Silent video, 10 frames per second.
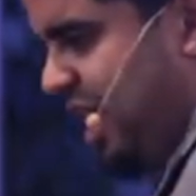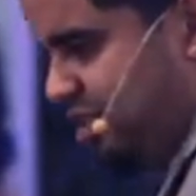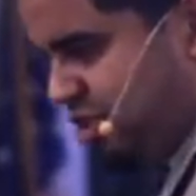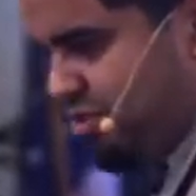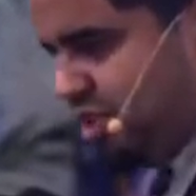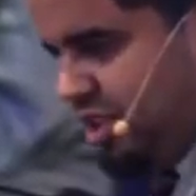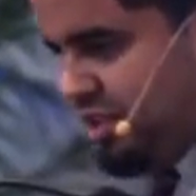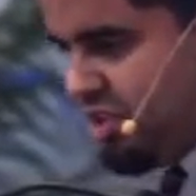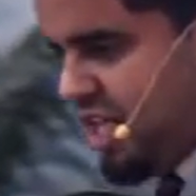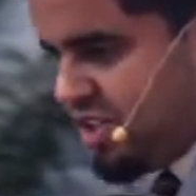not so
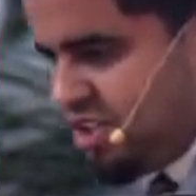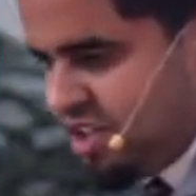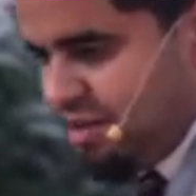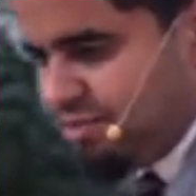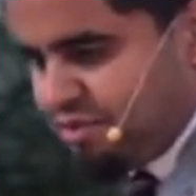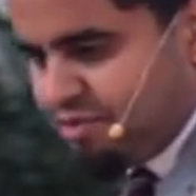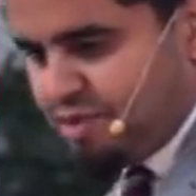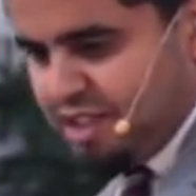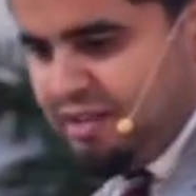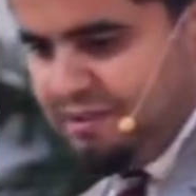good. Genesis chapter
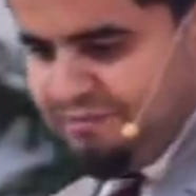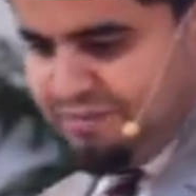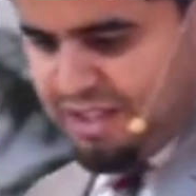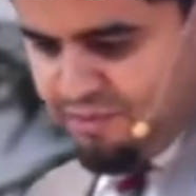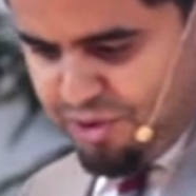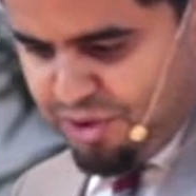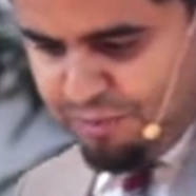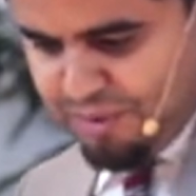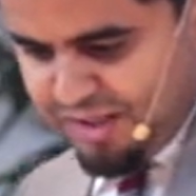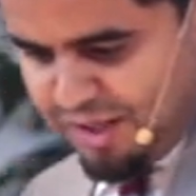3, if you're
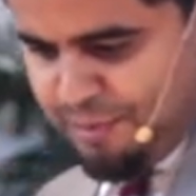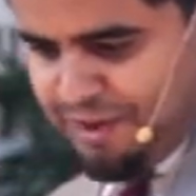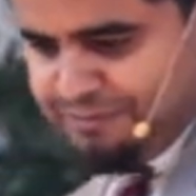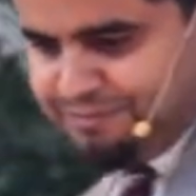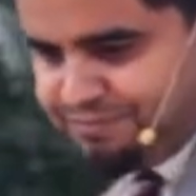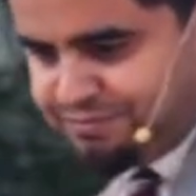there, please say amen.